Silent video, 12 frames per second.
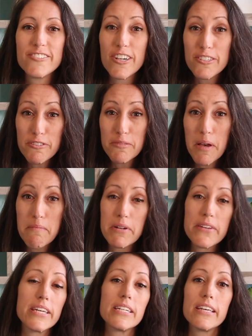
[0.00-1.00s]
Just
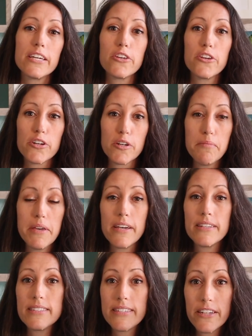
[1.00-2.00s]
remember that a lot of
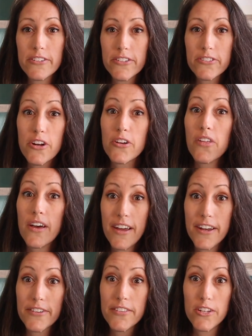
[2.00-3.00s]
European standards are a lot
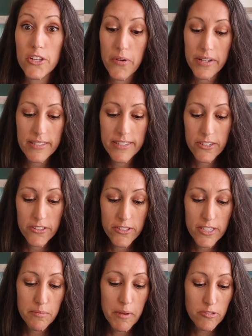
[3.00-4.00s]
higher than US
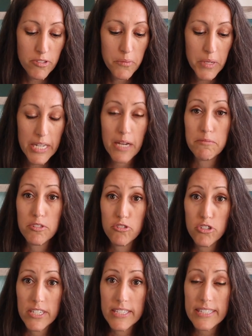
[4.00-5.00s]
standards, especially when it comes to
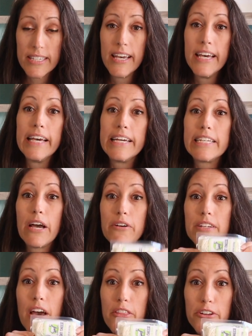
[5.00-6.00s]
cheese. Now,
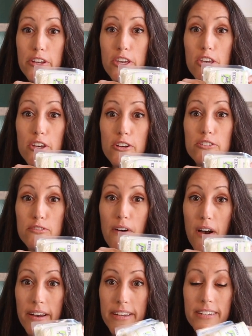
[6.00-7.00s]
another huge
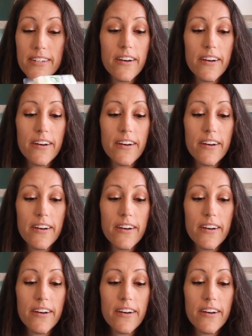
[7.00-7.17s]
find